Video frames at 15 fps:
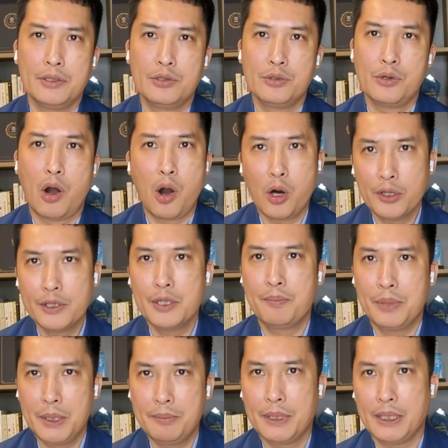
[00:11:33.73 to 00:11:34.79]
to all the
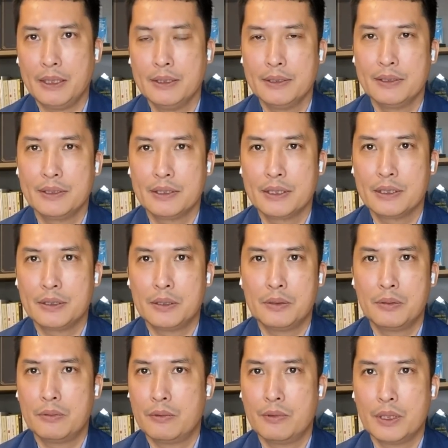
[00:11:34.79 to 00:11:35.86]
people.
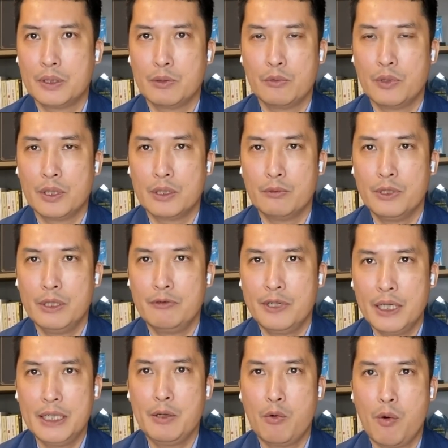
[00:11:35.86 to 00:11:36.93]
So what we
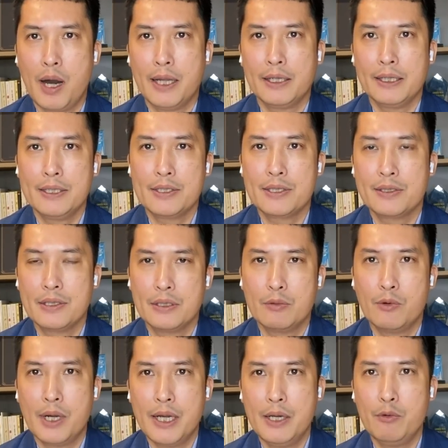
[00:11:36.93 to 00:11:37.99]
really want is the
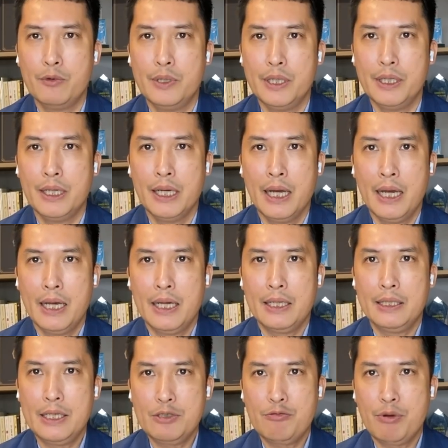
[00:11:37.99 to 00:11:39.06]
way we
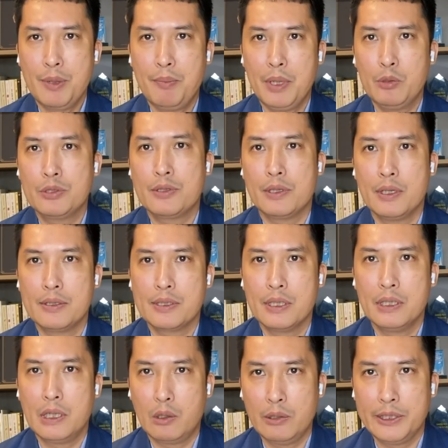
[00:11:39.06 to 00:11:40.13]
distribute the
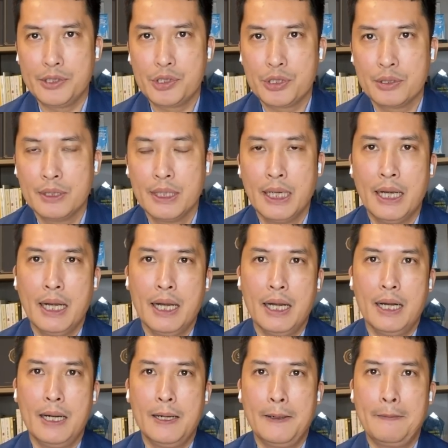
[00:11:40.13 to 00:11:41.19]
knowledge.
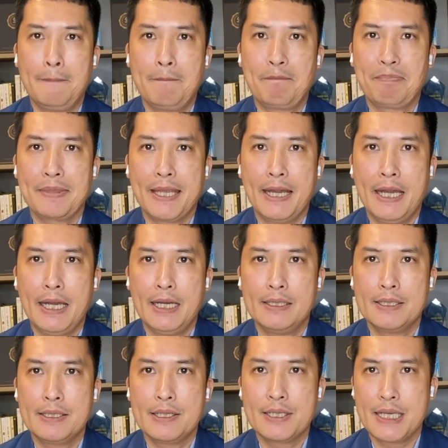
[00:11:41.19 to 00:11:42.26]

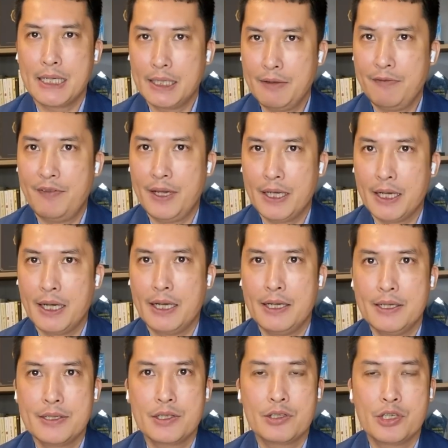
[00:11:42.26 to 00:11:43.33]
And the second thing
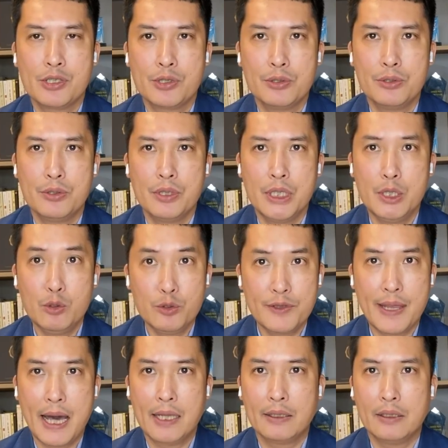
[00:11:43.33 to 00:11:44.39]
is to use
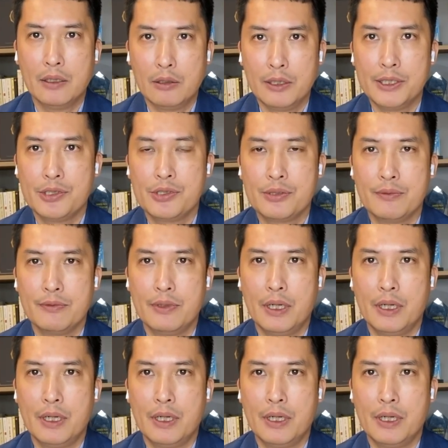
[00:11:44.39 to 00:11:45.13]
that knowledge